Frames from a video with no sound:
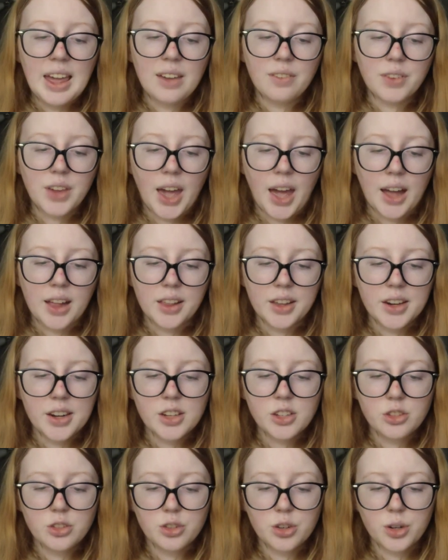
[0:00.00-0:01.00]
If Khalid
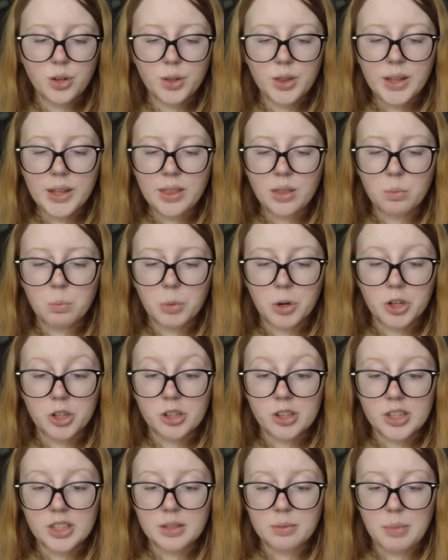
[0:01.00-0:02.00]
is truly the
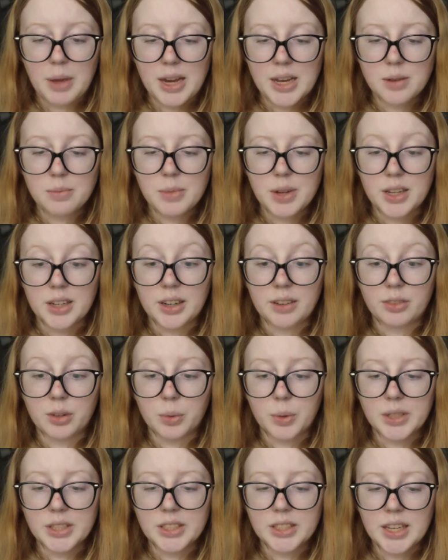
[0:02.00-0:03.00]
murderous madman
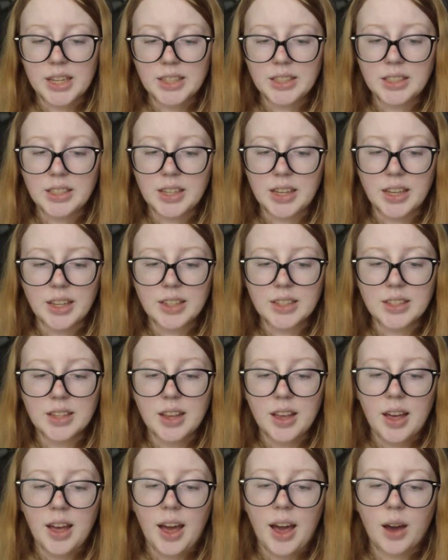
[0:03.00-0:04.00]
everyone says he is,
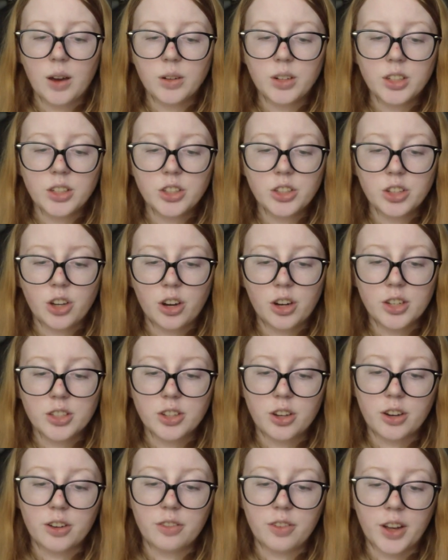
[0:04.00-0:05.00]
how does
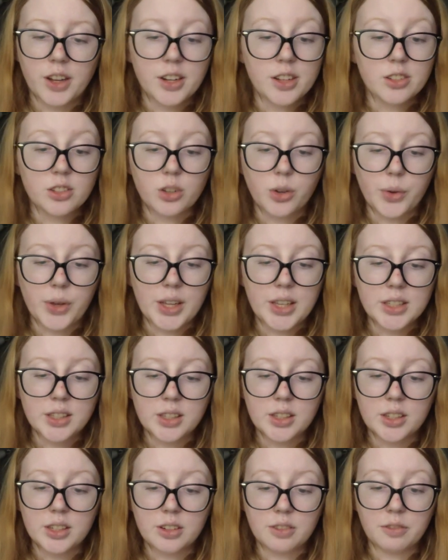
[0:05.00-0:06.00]
Shahrazad find it so
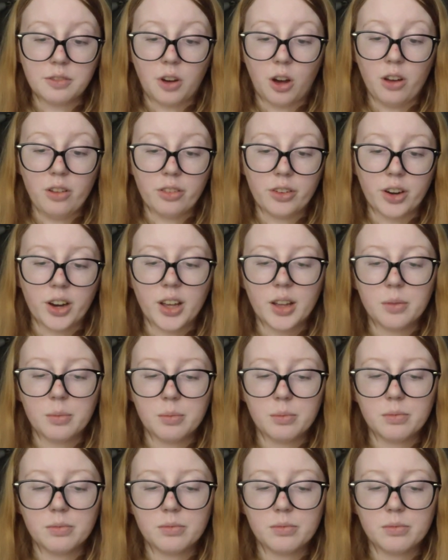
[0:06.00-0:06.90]
easy to fall for him?